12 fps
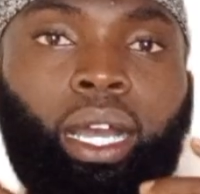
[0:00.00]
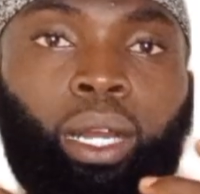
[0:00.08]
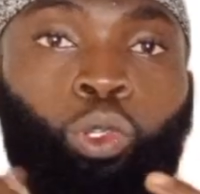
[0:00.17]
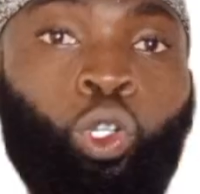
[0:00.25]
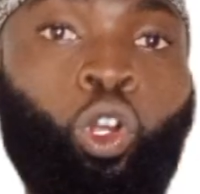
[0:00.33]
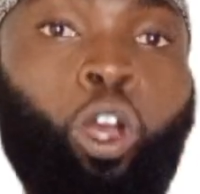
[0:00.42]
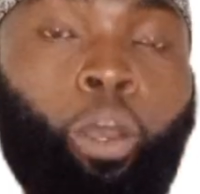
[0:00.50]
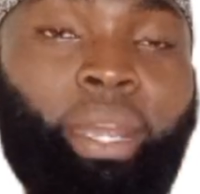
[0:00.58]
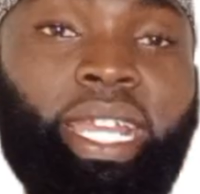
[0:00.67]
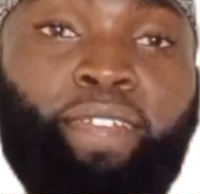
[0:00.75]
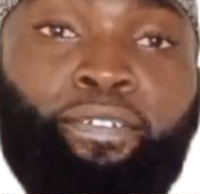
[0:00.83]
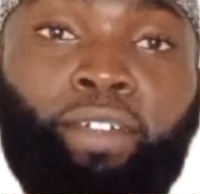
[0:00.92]
could come
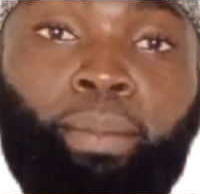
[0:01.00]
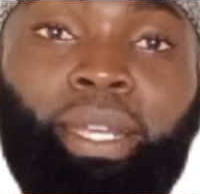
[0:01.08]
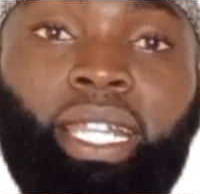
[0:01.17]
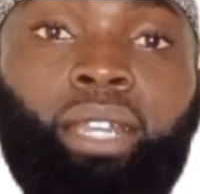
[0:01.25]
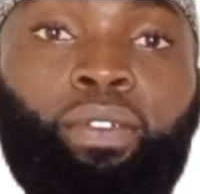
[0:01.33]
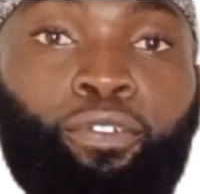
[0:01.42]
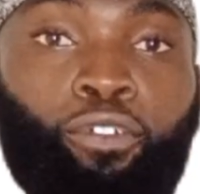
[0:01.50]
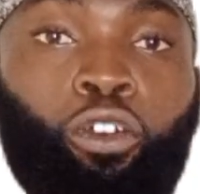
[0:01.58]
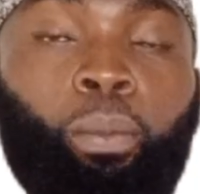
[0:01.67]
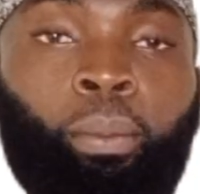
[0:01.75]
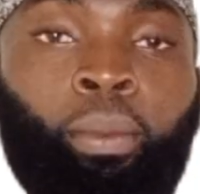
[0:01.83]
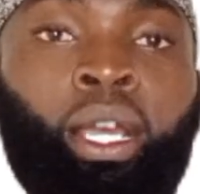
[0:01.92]
in the feminine
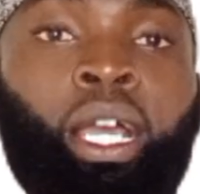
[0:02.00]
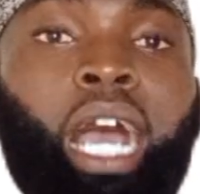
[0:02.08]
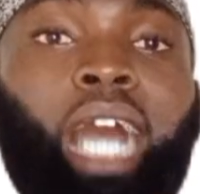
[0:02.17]
form,